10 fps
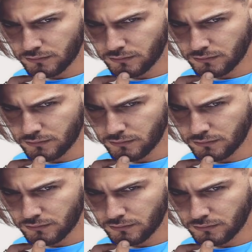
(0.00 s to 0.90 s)

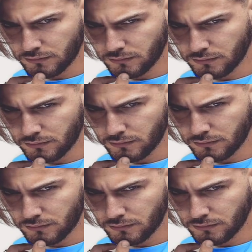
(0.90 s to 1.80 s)

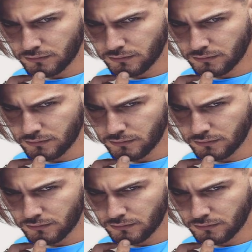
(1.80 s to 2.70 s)

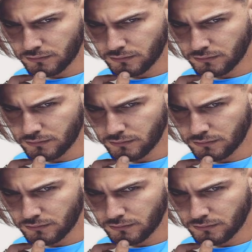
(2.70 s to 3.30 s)
[no speech]